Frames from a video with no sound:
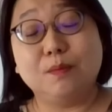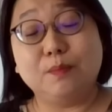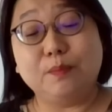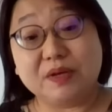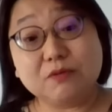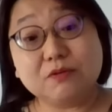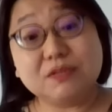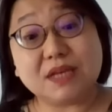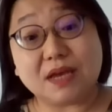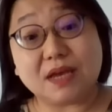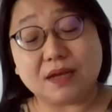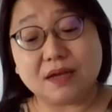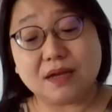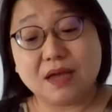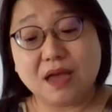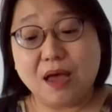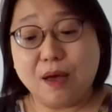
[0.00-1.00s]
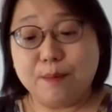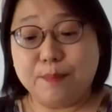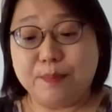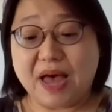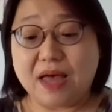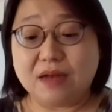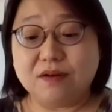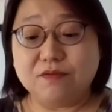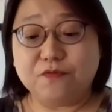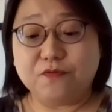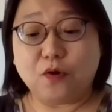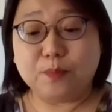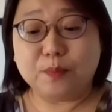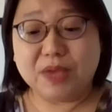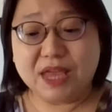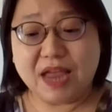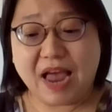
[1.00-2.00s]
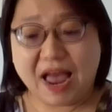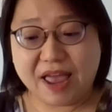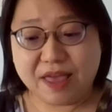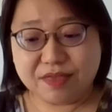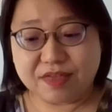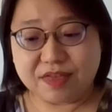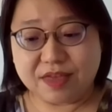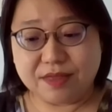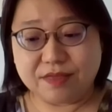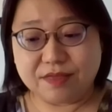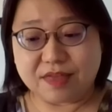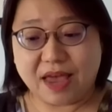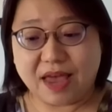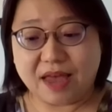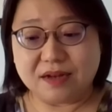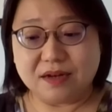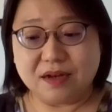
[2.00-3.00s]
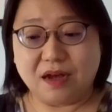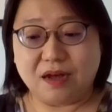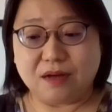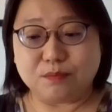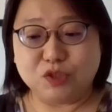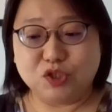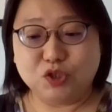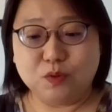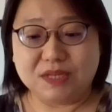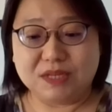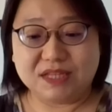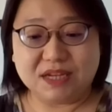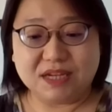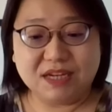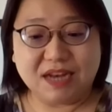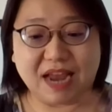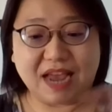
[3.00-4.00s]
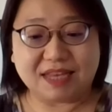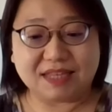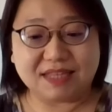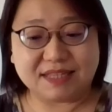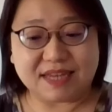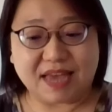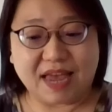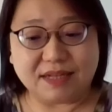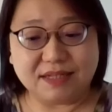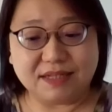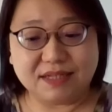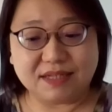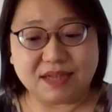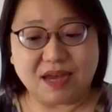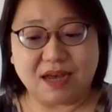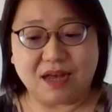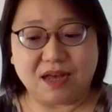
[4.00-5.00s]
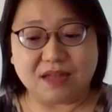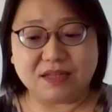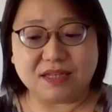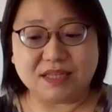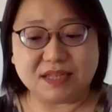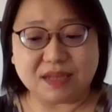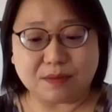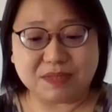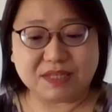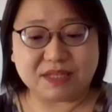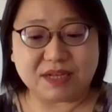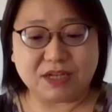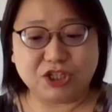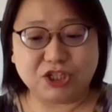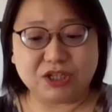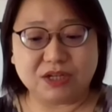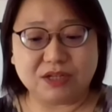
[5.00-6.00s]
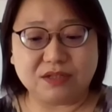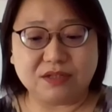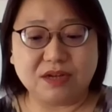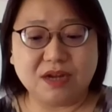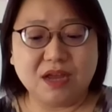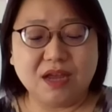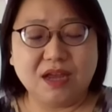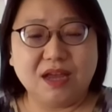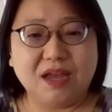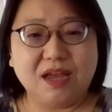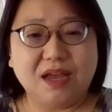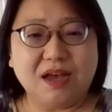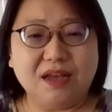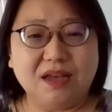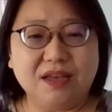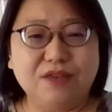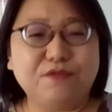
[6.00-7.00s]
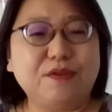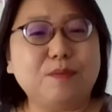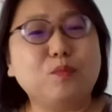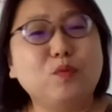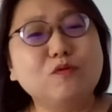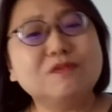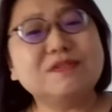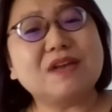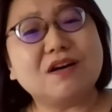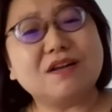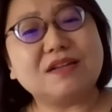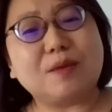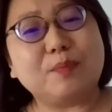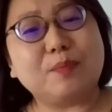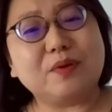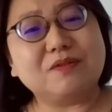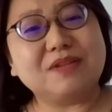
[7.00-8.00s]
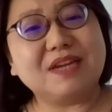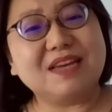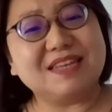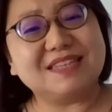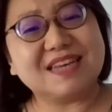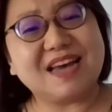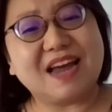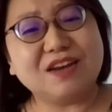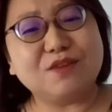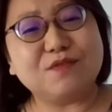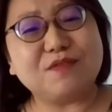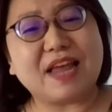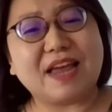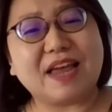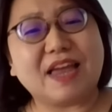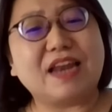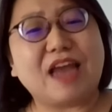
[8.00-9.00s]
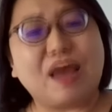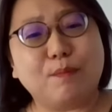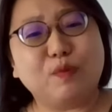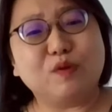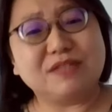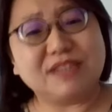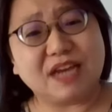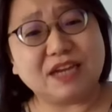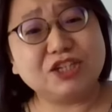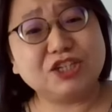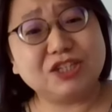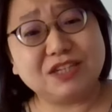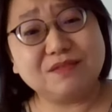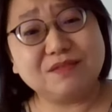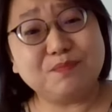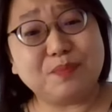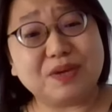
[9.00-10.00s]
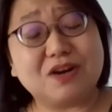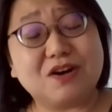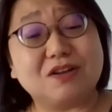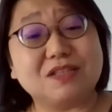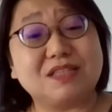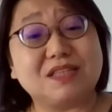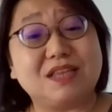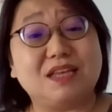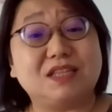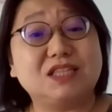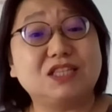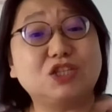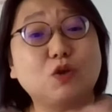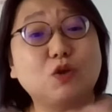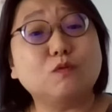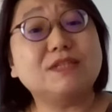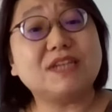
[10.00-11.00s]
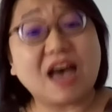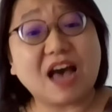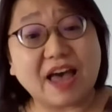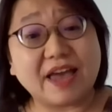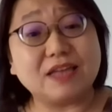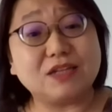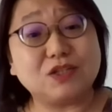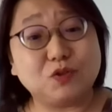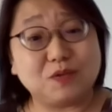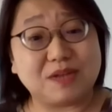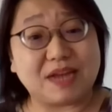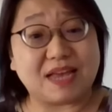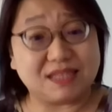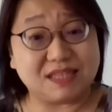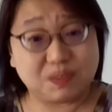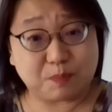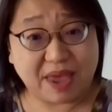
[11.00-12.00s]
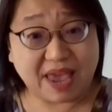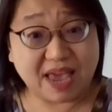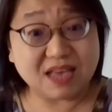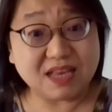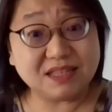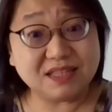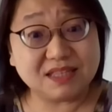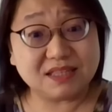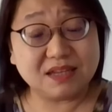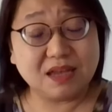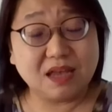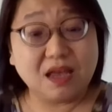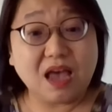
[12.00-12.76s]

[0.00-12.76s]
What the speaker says: building. But for me, I think that to a certain extent, the substation, if it moves out of that building, it's kind of like an amputation because it's so tied to that space.